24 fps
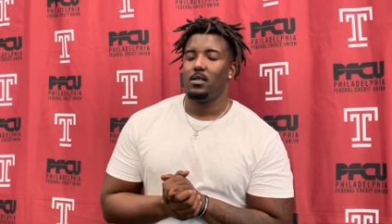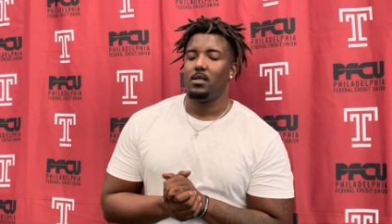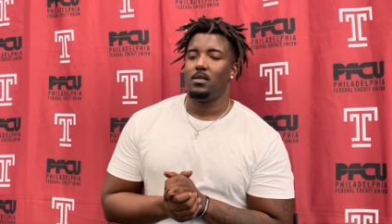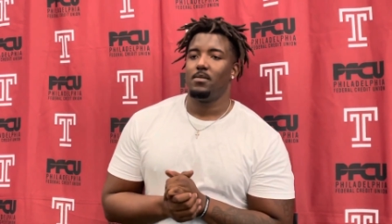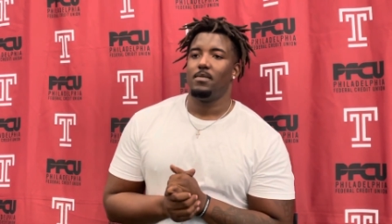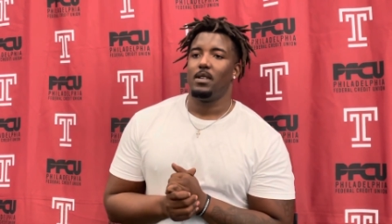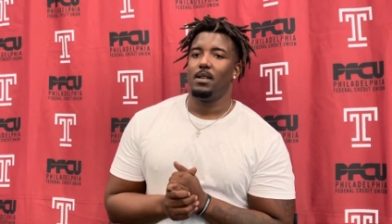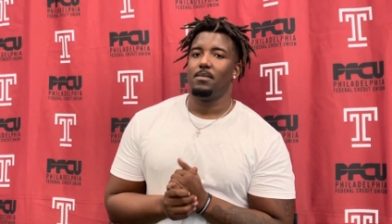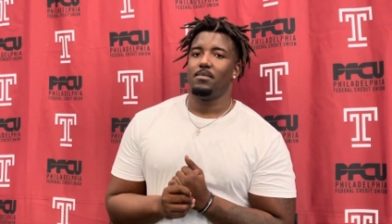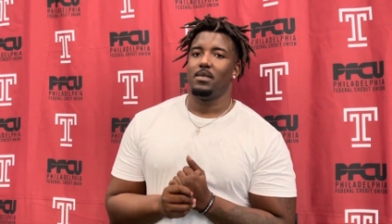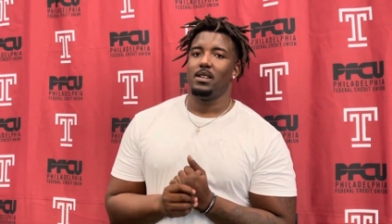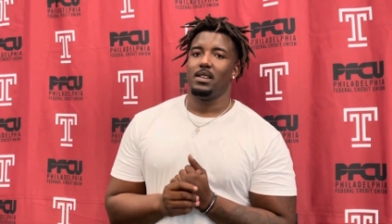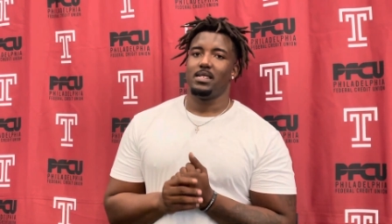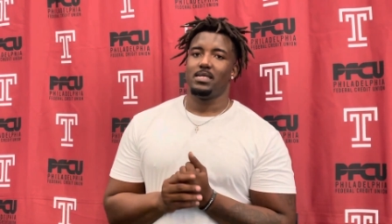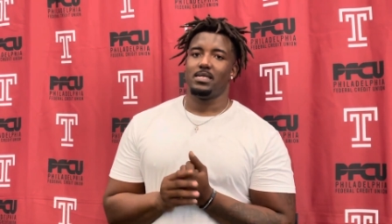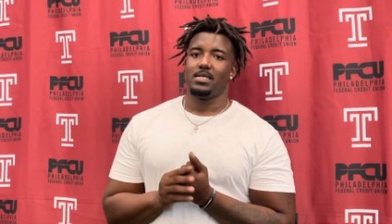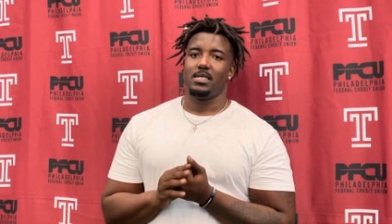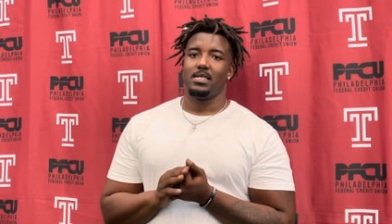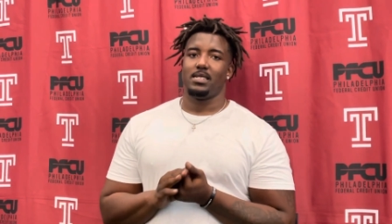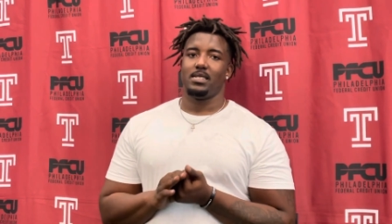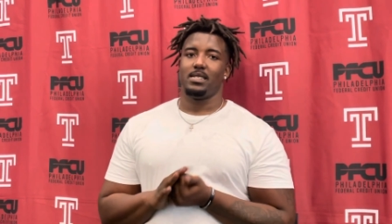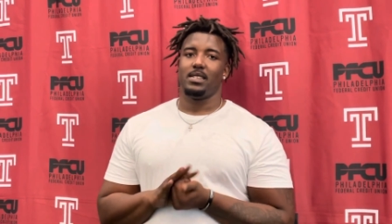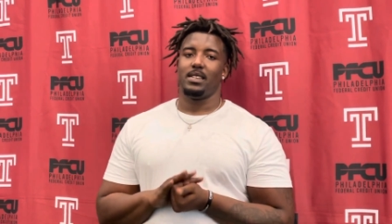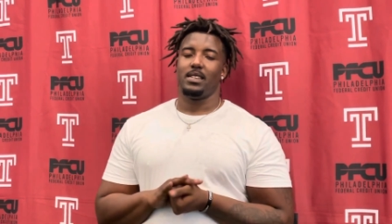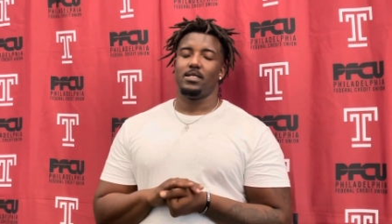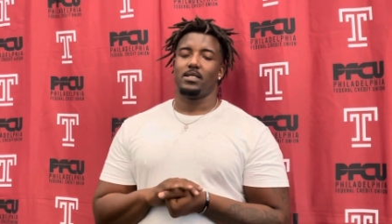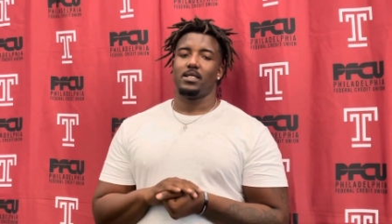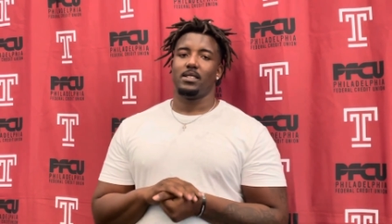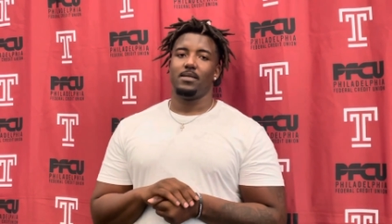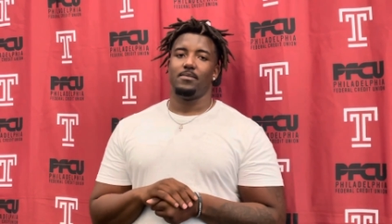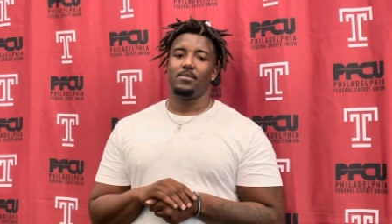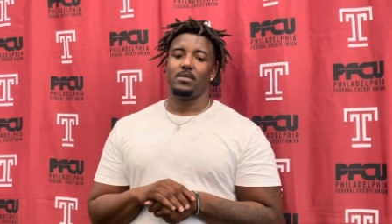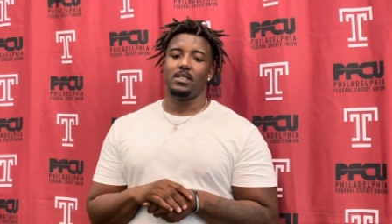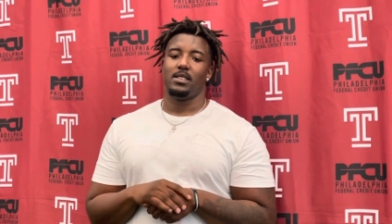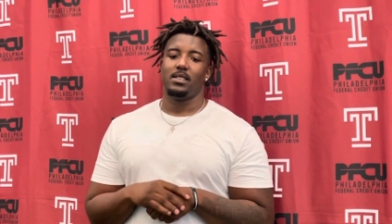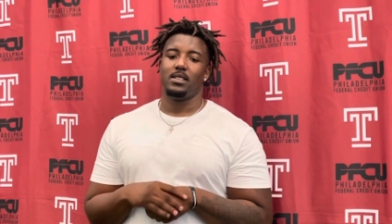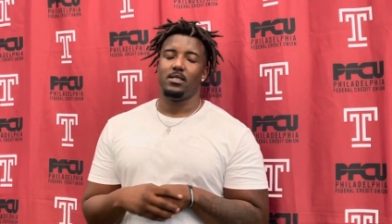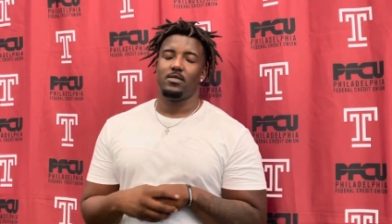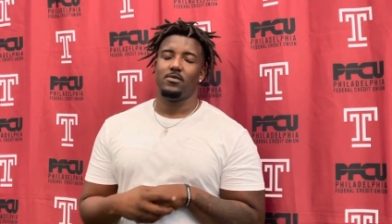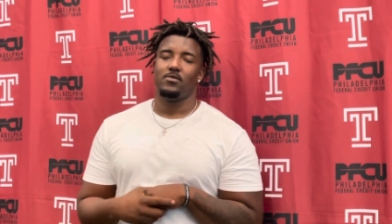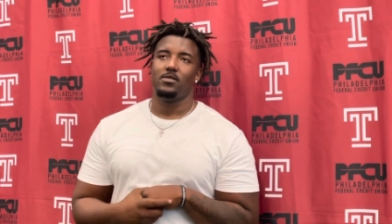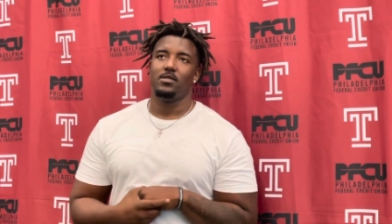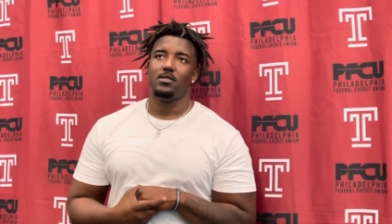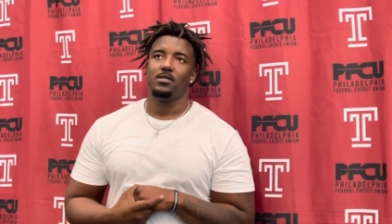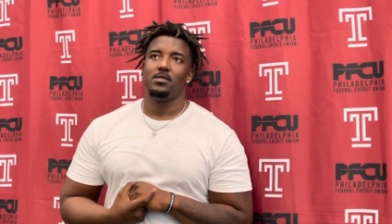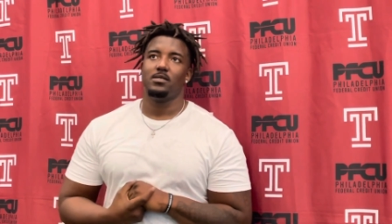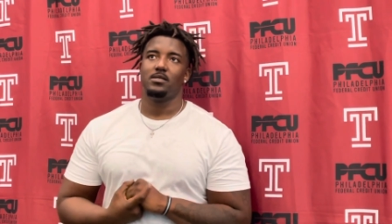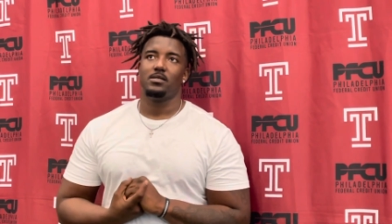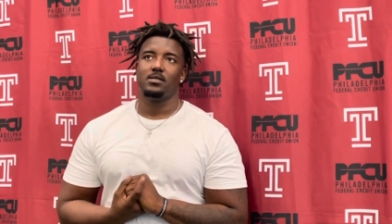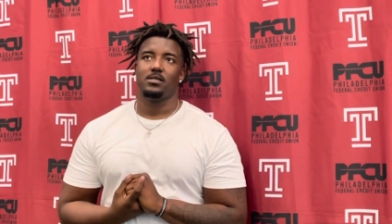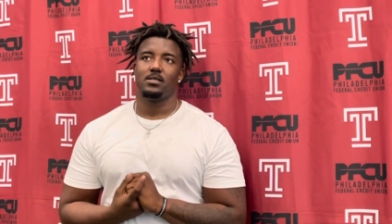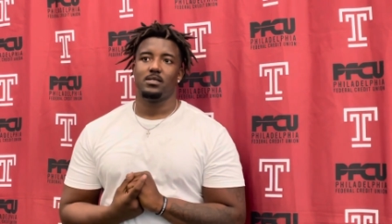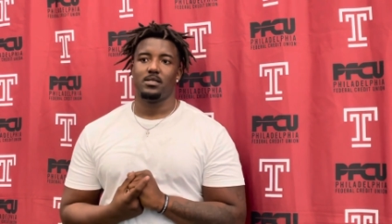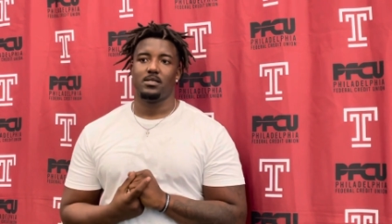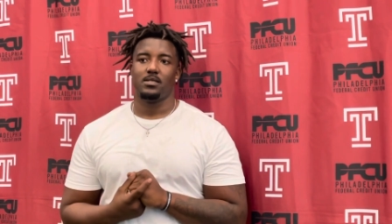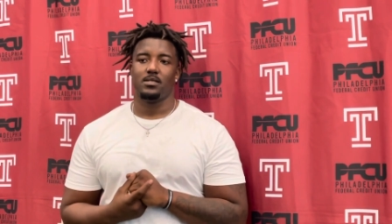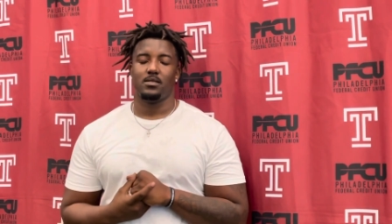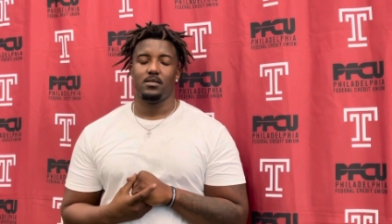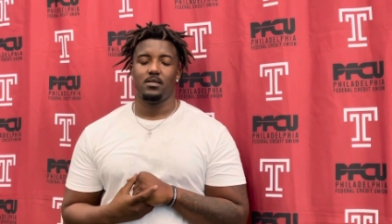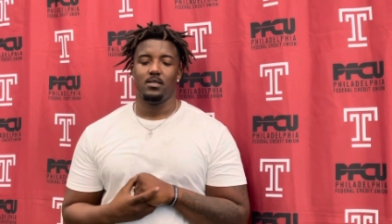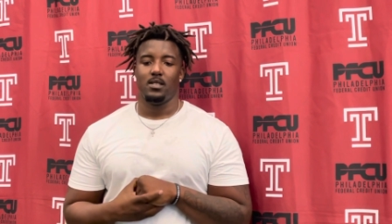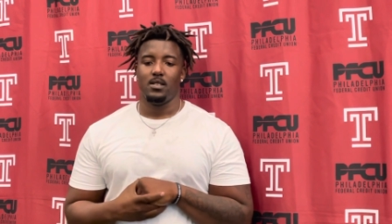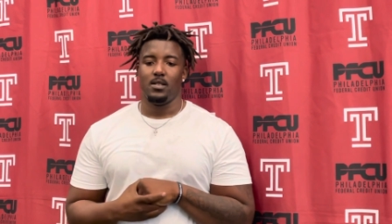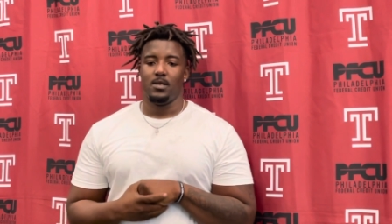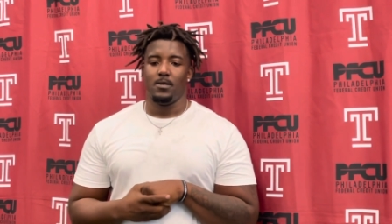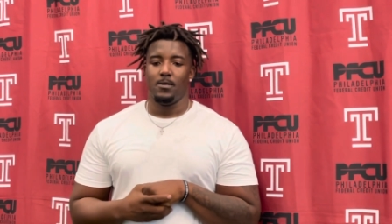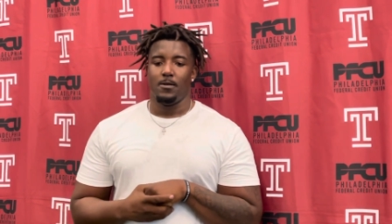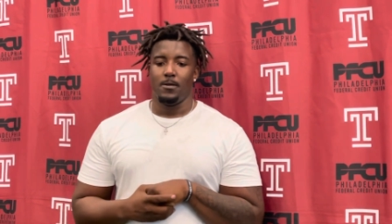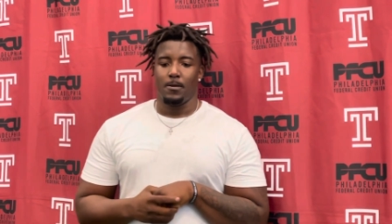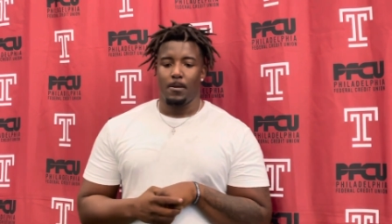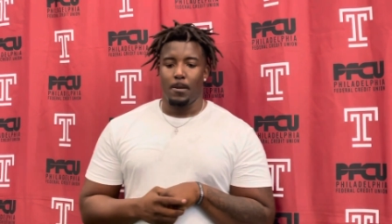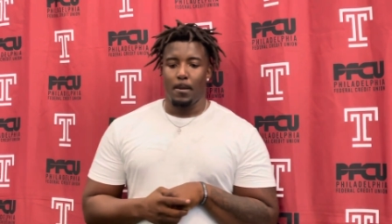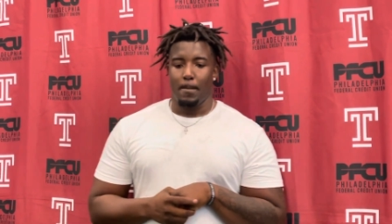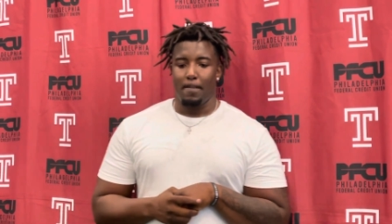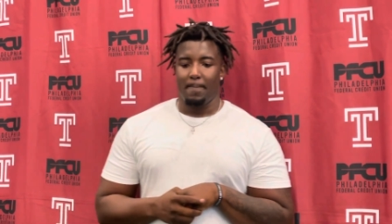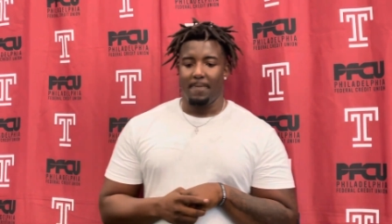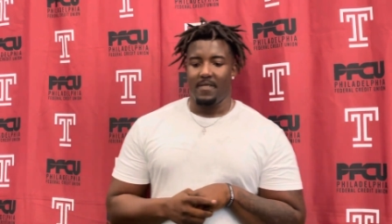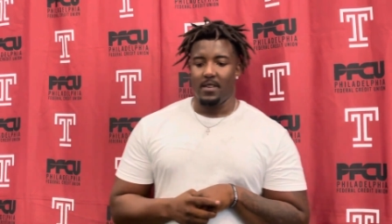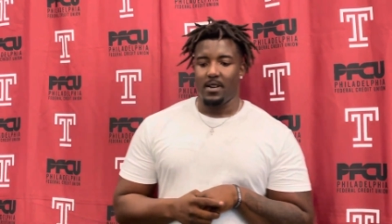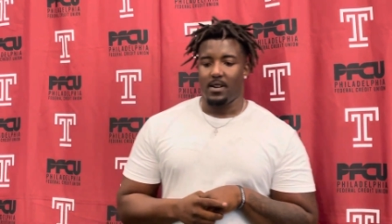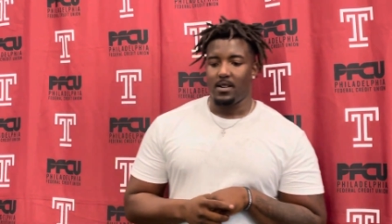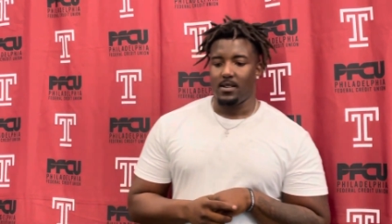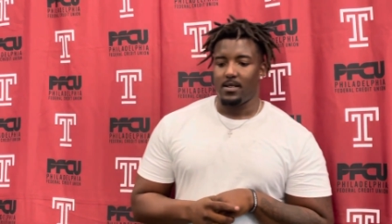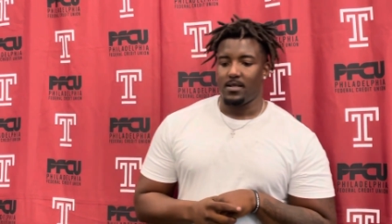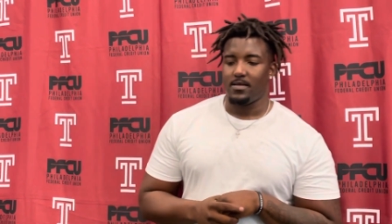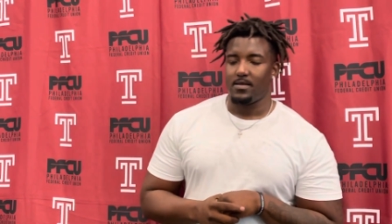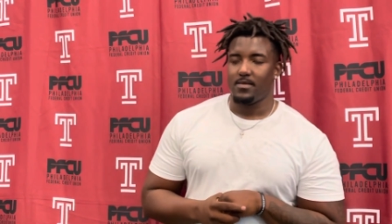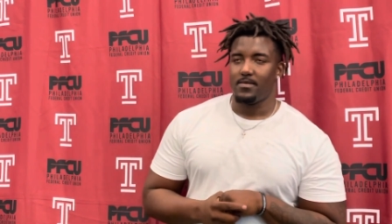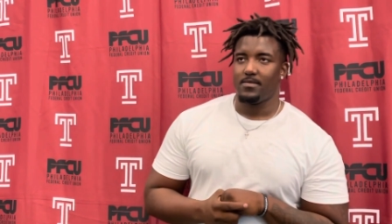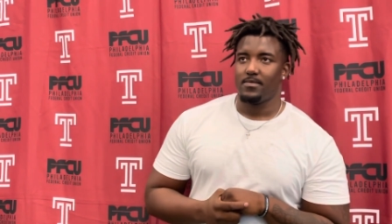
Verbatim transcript: Uh, my mindset today coming in here was to uh,